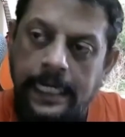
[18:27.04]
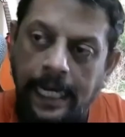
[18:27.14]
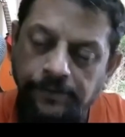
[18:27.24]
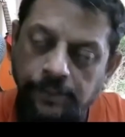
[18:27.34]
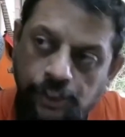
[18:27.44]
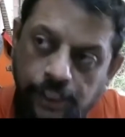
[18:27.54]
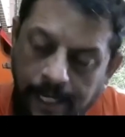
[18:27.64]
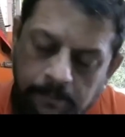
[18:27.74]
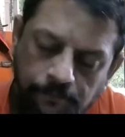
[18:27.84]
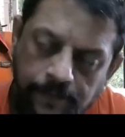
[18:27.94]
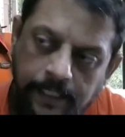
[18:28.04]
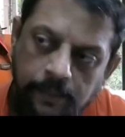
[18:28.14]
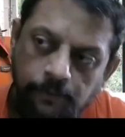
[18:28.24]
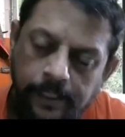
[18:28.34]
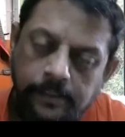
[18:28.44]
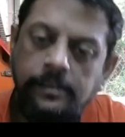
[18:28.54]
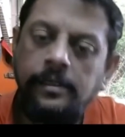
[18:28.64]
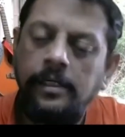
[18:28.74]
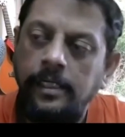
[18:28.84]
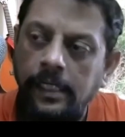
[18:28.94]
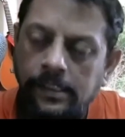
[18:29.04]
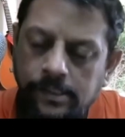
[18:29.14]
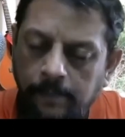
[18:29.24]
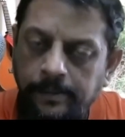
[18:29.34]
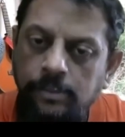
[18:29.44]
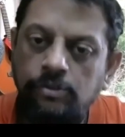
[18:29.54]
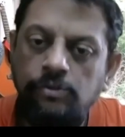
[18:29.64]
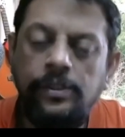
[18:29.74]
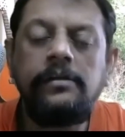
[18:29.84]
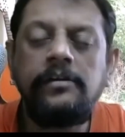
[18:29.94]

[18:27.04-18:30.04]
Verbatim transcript: and the shame of that event is coming to the